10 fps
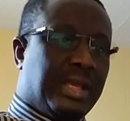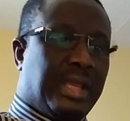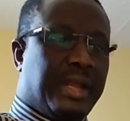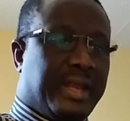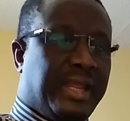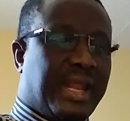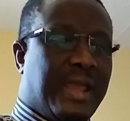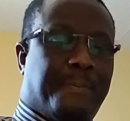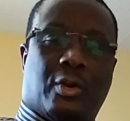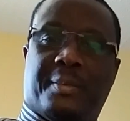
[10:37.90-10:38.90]
Indeed,
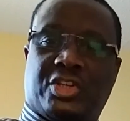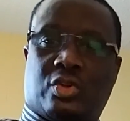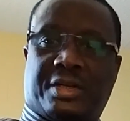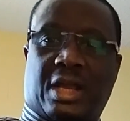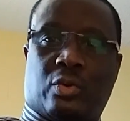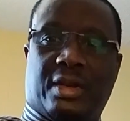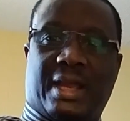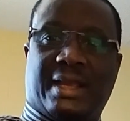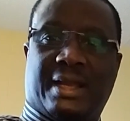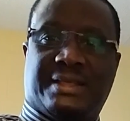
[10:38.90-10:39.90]
I promised to tackle
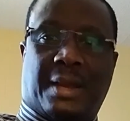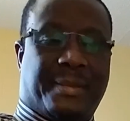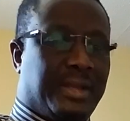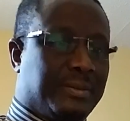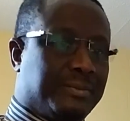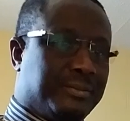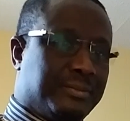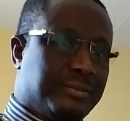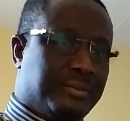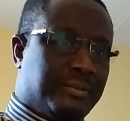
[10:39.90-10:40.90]
Yahya Jammeh
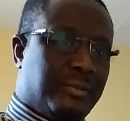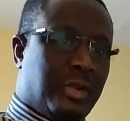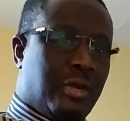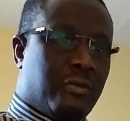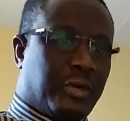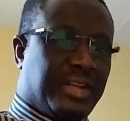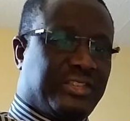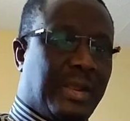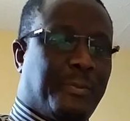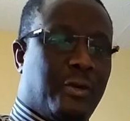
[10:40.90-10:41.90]
for the
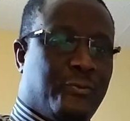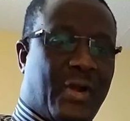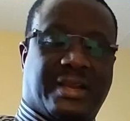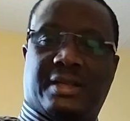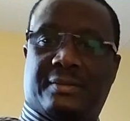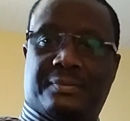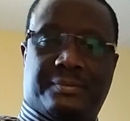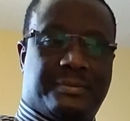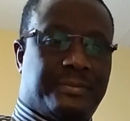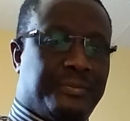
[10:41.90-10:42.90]
simple fact that
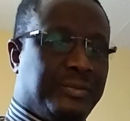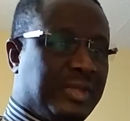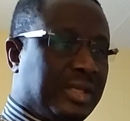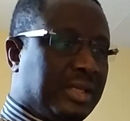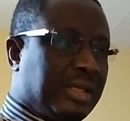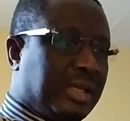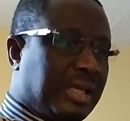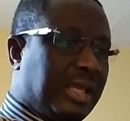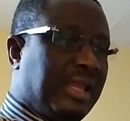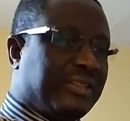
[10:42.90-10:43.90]

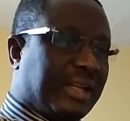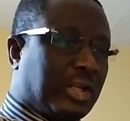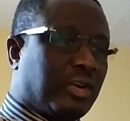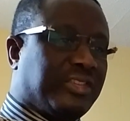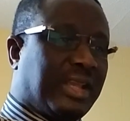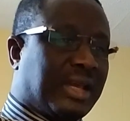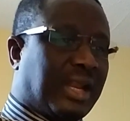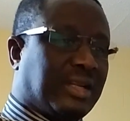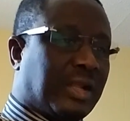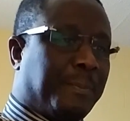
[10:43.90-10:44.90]
he is a toxic
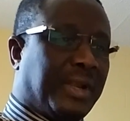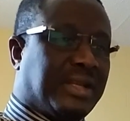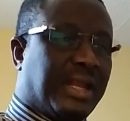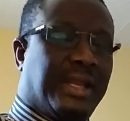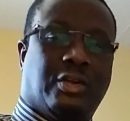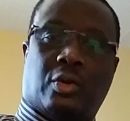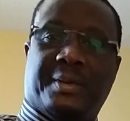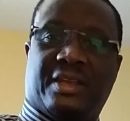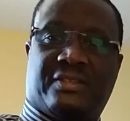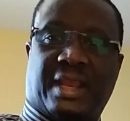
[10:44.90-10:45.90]
character pretending to
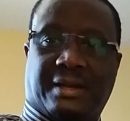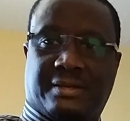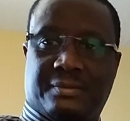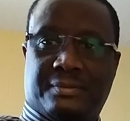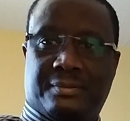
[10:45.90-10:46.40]
be a saint.